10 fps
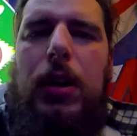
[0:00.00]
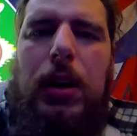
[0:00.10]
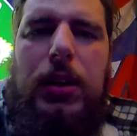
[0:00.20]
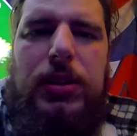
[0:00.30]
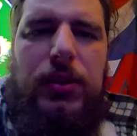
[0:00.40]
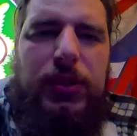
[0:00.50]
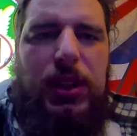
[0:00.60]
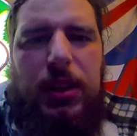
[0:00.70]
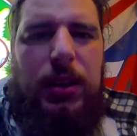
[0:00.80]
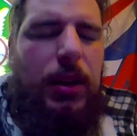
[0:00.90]
as you've
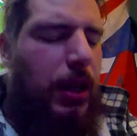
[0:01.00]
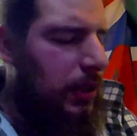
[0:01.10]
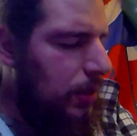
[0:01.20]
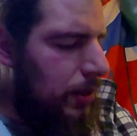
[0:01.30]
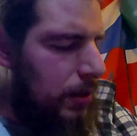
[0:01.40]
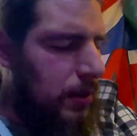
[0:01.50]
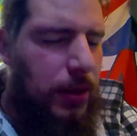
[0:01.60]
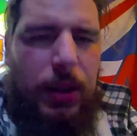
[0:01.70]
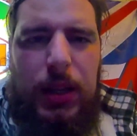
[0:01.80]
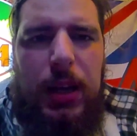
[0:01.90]
seen in the
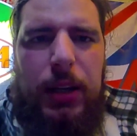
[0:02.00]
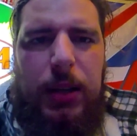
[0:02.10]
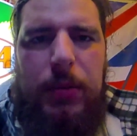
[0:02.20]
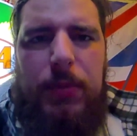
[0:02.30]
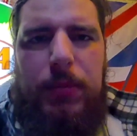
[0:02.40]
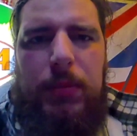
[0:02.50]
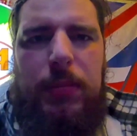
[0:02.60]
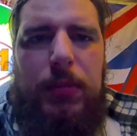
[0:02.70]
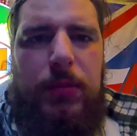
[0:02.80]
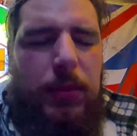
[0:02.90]
earlier
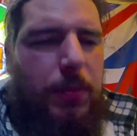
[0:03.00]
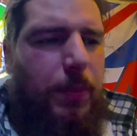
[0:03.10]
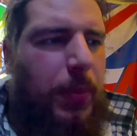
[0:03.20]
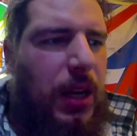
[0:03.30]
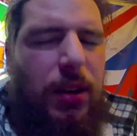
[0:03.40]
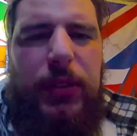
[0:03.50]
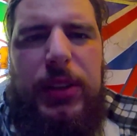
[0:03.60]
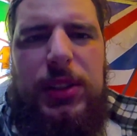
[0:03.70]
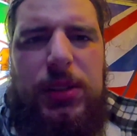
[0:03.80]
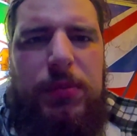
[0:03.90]
part of
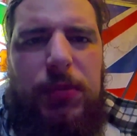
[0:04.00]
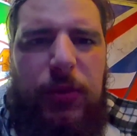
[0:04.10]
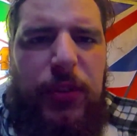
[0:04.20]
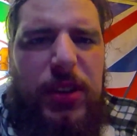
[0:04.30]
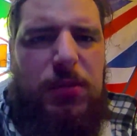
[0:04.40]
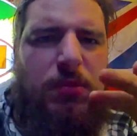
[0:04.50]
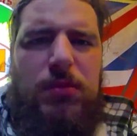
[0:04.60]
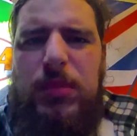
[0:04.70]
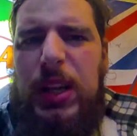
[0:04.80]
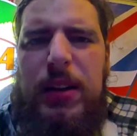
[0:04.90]
this
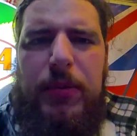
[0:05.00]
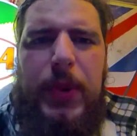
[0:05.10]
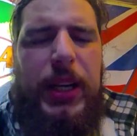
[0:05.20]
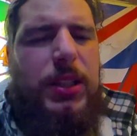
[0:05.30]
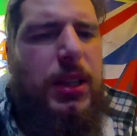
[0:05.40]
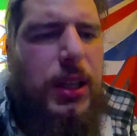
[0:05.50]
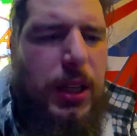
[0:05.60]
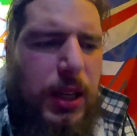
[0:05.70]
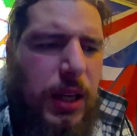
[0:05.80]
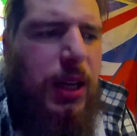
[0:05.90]
film that I've made,
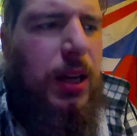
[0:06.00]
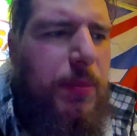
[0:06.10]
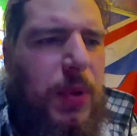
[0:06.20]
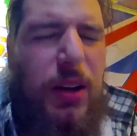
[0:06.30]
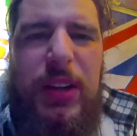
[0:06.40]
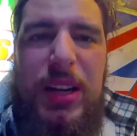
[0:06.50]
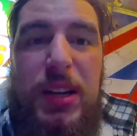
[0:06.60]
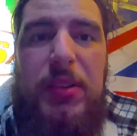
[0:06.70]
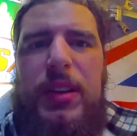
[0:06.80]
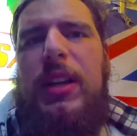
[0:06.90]
I've got
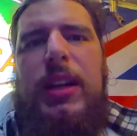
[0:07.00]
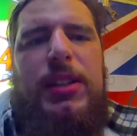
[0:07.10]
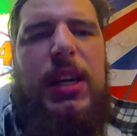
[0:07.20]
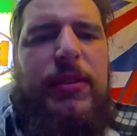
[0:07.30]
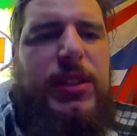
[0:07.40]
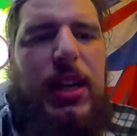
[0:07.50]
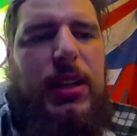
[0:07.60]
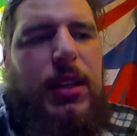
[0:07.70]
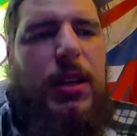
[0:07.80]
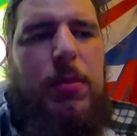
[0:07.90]
nothing against
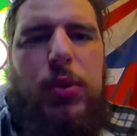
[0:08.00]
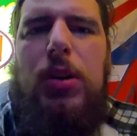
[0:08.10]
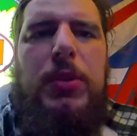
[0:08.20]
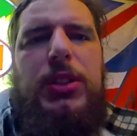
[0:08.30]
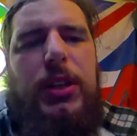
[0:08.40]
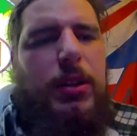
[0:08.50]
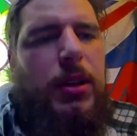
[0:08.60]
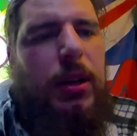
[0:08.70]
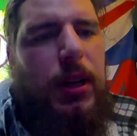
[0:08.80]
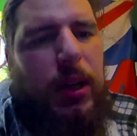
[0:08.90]
Kawasaki, I promise you.
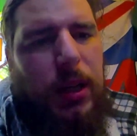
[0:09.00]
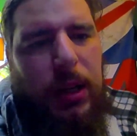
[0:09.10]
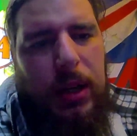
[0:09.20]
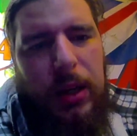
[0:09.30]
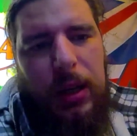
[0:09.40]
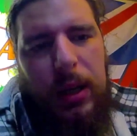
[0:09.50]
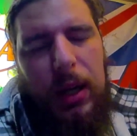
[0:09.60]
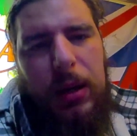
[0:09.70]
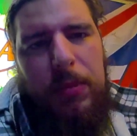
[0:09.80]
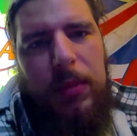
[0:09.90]

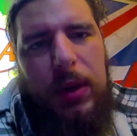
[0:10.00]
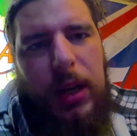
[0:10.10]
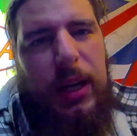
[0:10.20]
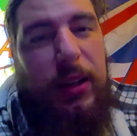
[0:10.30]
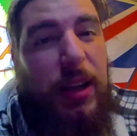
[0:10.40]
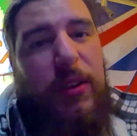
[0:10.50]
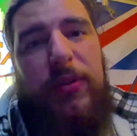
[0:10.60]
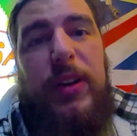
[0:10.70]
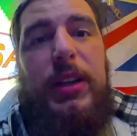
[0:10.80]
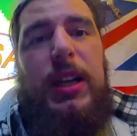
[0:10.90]
And I have
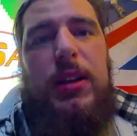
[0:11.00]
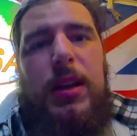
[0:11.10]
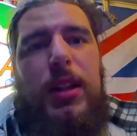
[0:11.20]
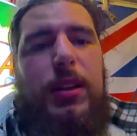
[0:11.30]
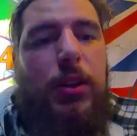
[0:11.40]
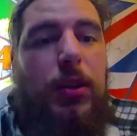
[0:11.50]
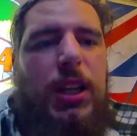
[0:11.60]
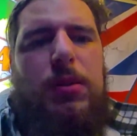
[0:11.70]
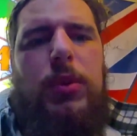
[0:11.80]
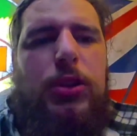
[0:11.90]
found out that they do
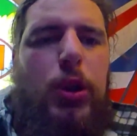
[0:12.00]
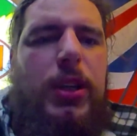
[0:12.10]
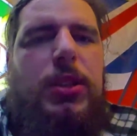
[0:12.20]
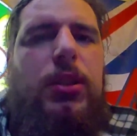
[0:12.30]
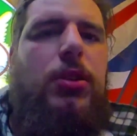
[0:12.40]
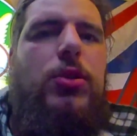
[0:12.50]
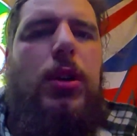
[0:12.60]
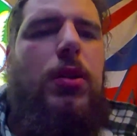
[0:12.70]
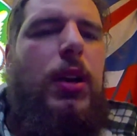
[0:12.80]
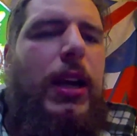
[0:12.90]
come with traction
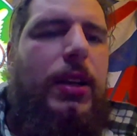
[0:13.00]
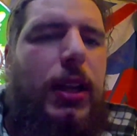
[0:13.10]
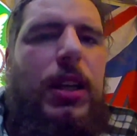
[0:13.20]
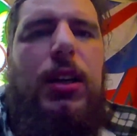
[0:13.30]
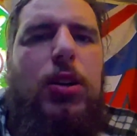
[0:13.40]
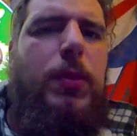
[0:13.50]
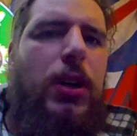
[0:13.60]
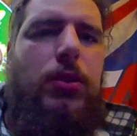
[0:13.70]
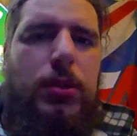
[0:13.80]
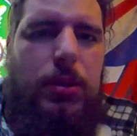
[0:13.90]
control and eco
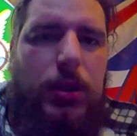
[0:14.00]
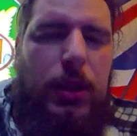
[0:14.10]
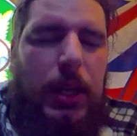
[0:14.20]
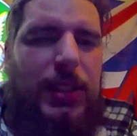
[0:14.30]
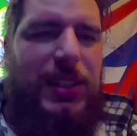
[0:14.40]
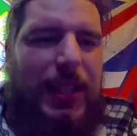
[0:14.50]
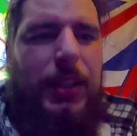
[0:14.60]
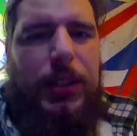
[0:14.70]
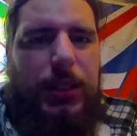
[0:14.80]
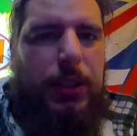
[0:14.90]
mode as
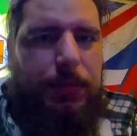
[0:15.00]
standard.